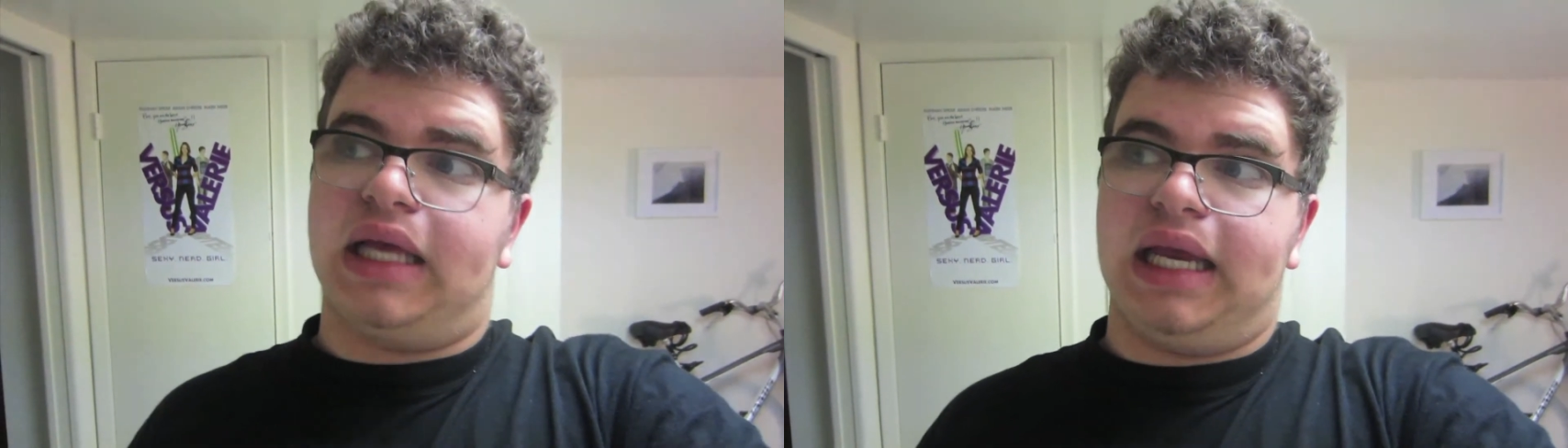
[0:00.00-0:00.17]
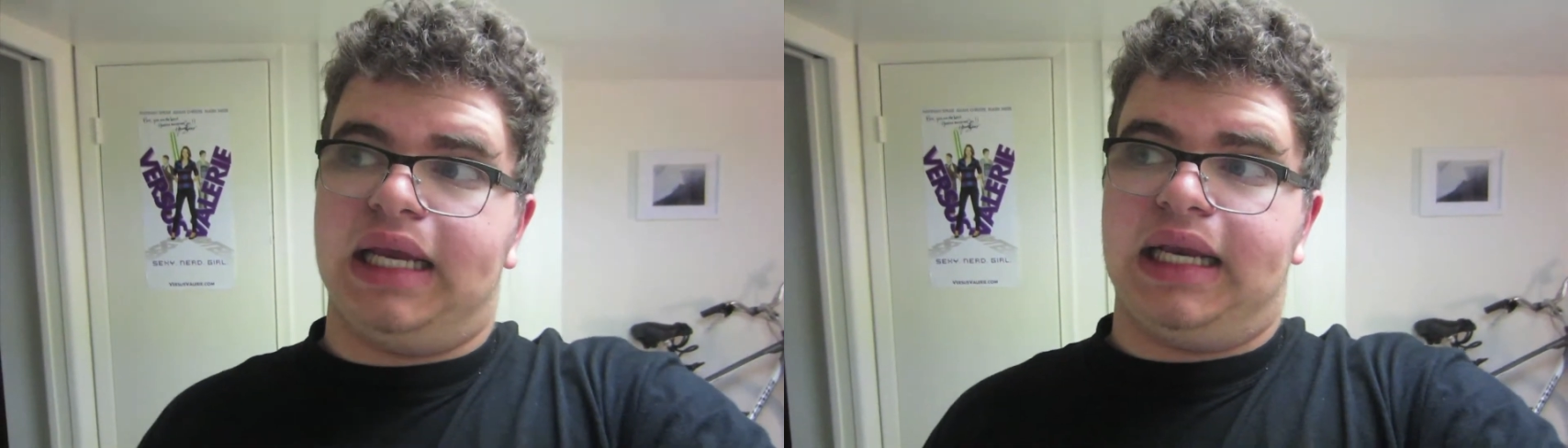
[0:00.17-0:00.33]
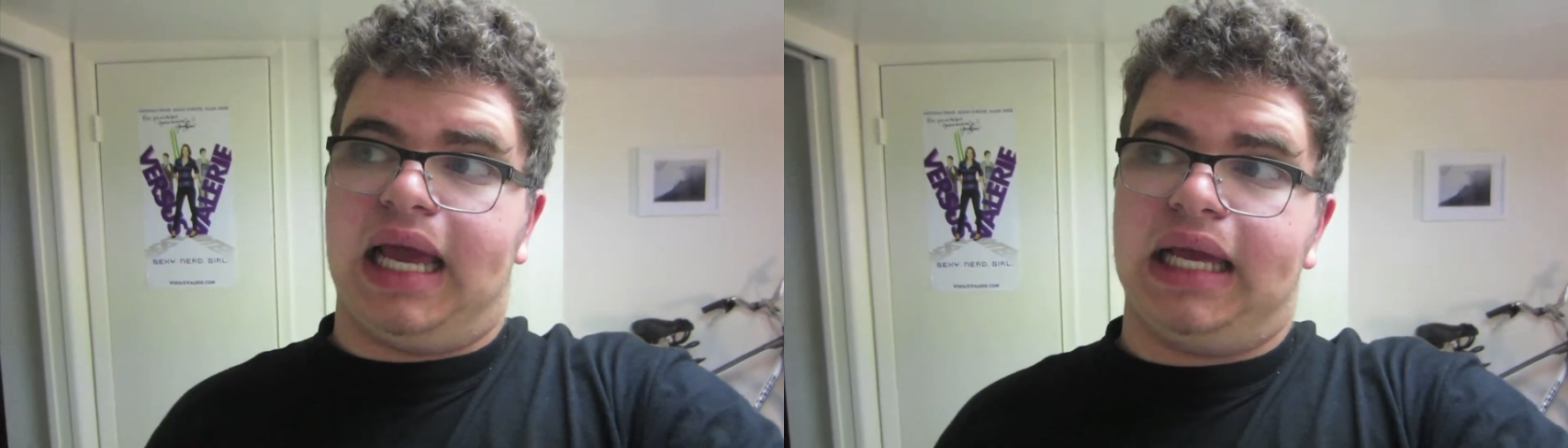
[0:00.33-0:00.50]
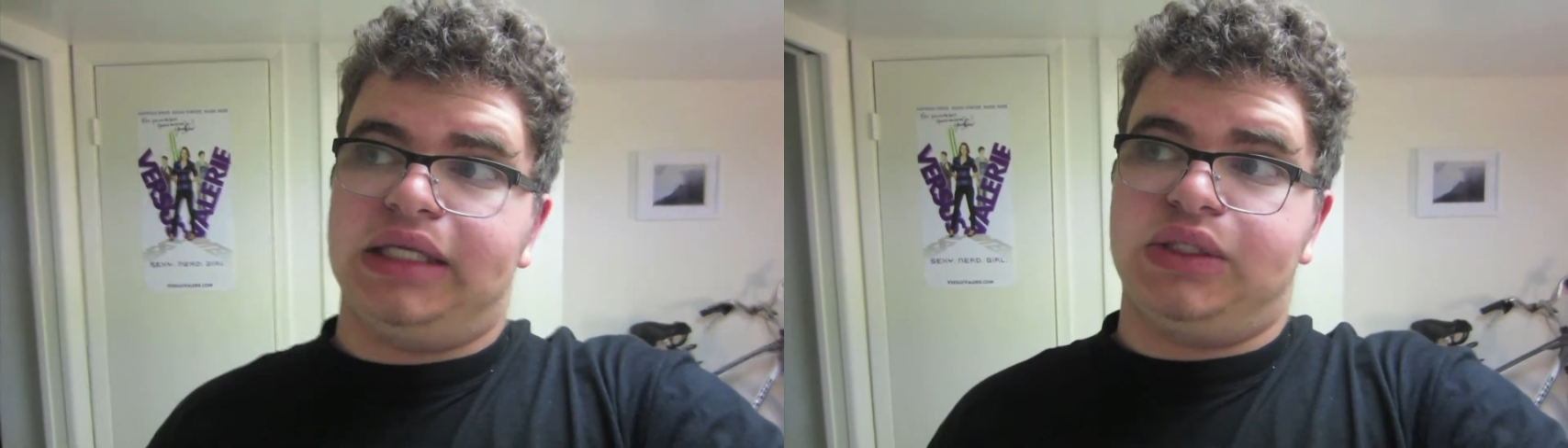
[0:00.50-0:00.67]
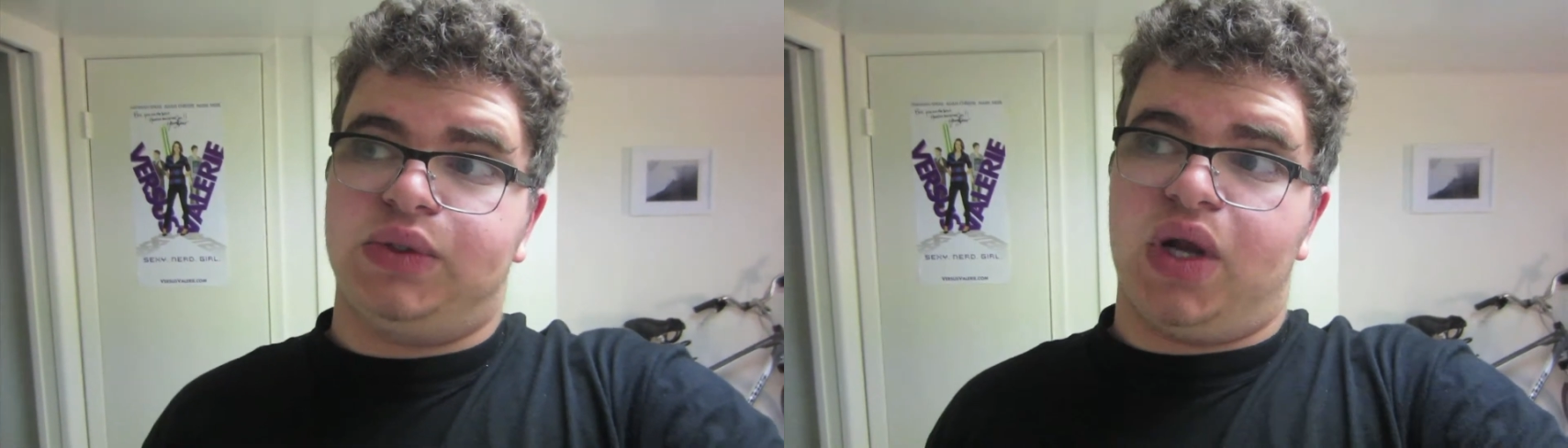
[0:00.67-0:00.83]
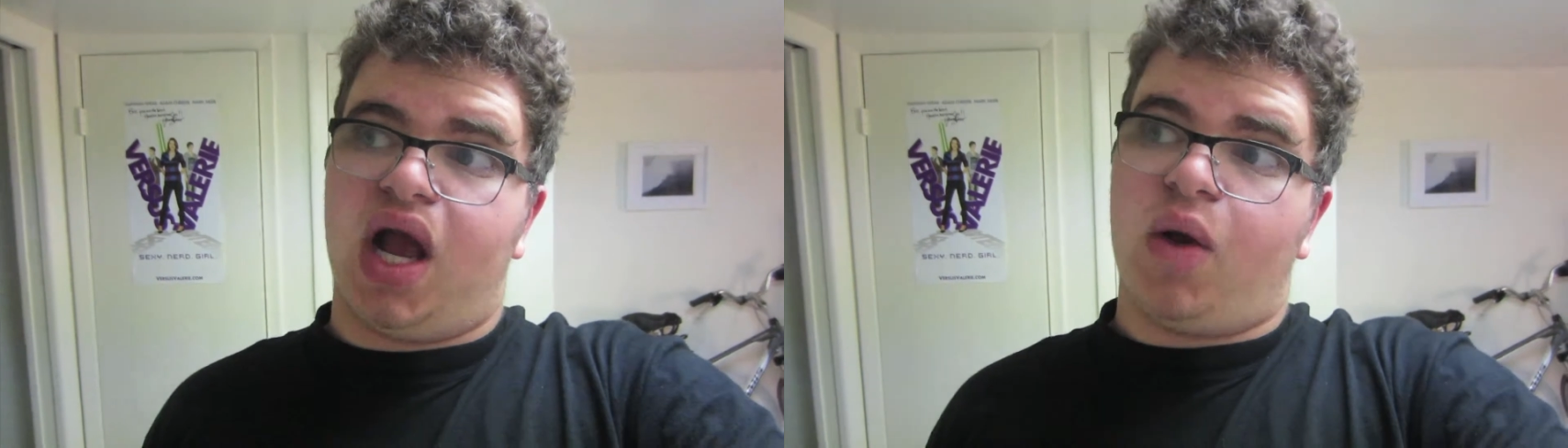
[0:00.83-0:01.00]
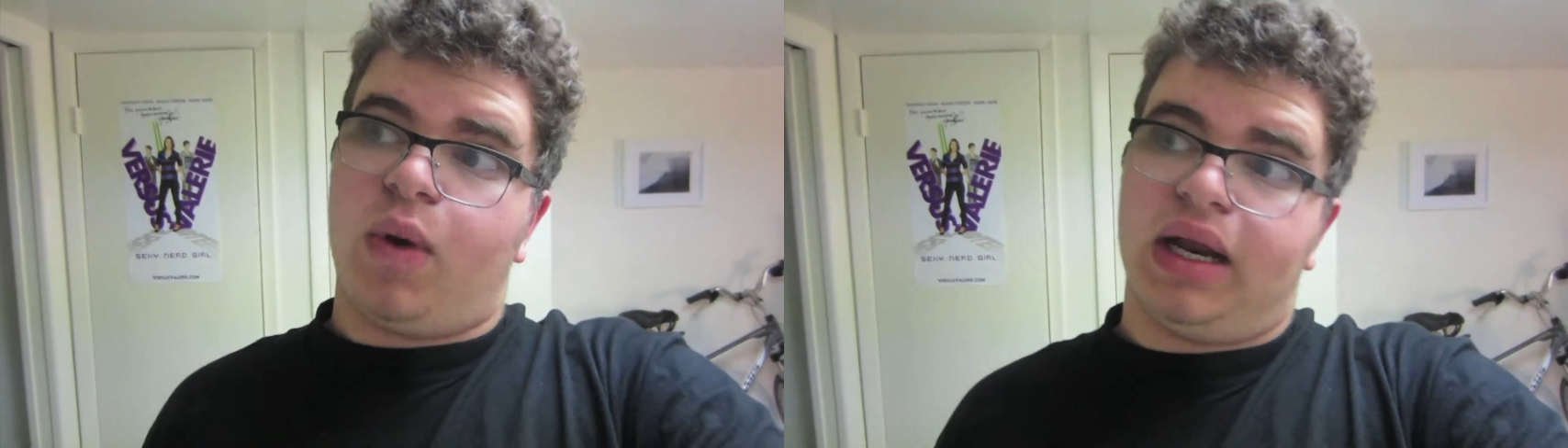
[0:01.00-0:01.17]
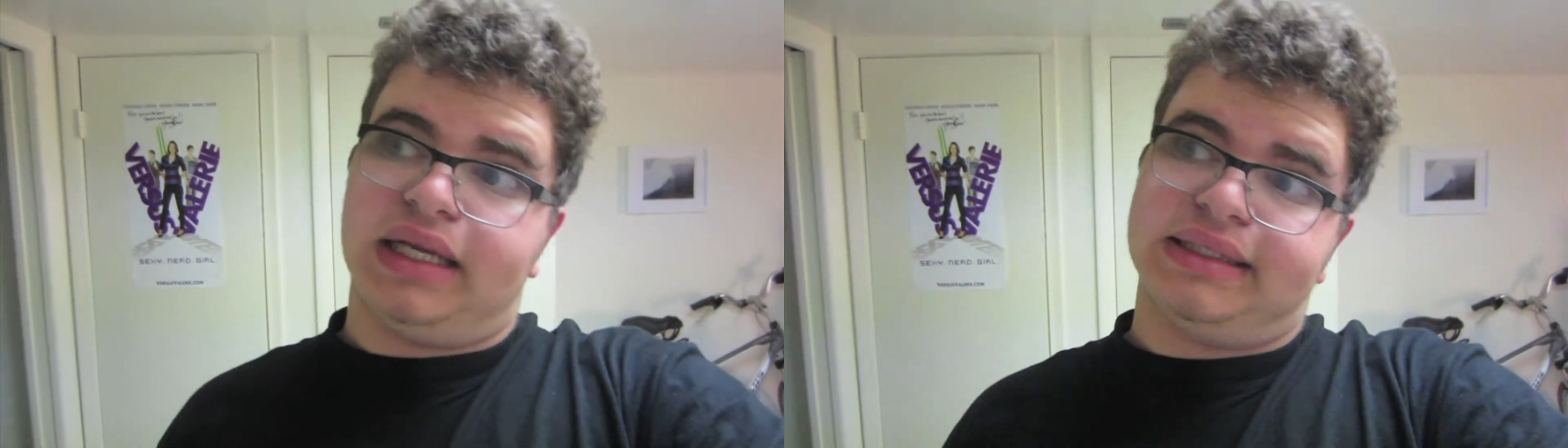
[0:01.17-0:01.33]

and I do not want